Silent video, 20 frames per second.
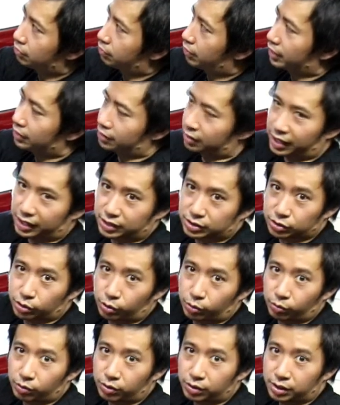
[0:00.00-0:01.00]
right like
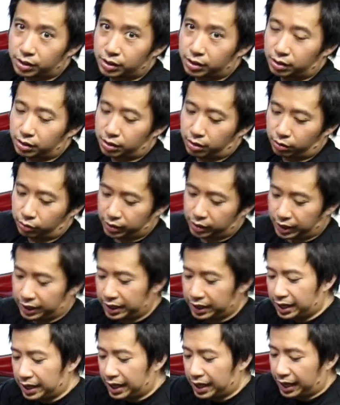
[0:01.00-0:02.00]
so.
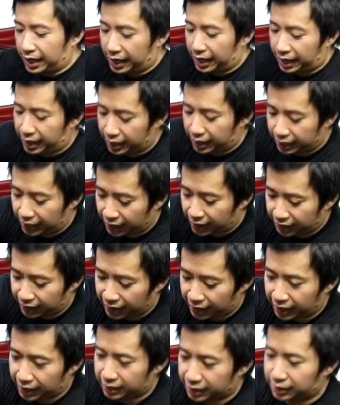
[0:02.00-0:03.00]
Okay, and I
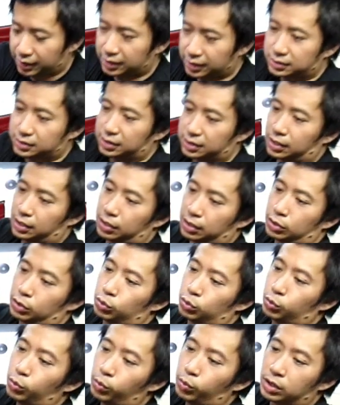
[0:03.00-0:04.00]
got this
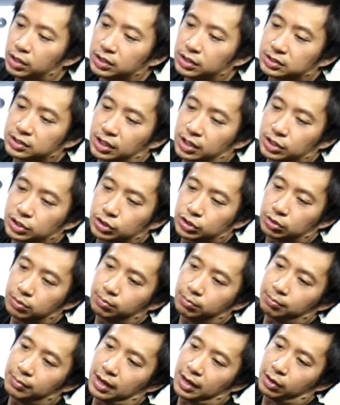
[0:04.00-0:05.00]
dual
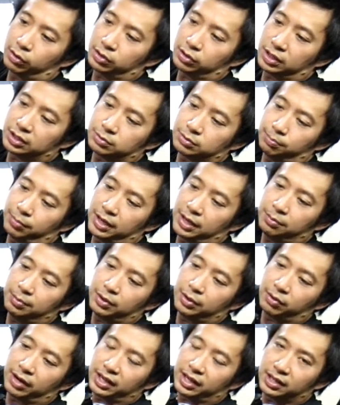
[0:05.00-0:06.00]
suction mount. This
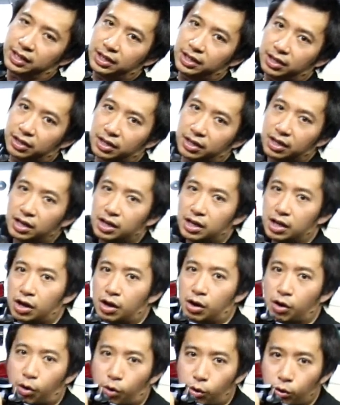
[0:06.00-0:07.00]
baby right here
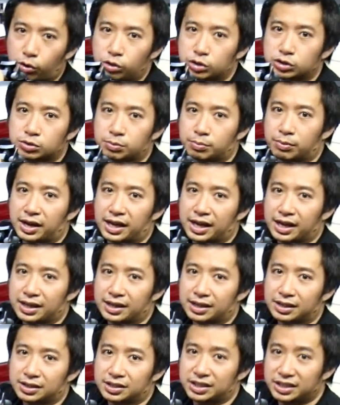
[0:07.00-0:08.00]
holds
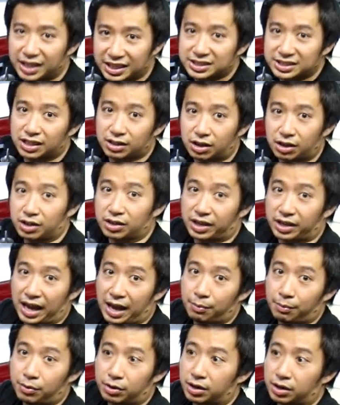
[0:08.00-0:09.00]
my DSLR
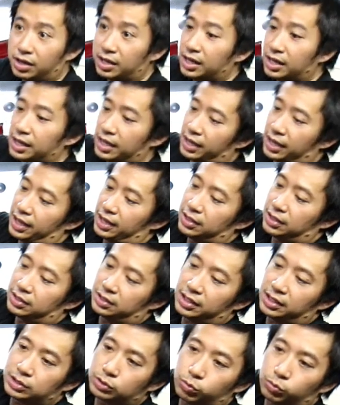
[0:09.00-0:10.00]
camera,
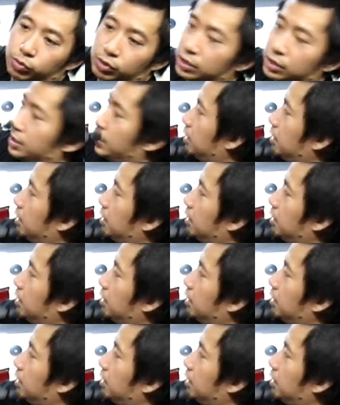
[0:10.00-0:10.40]
and this one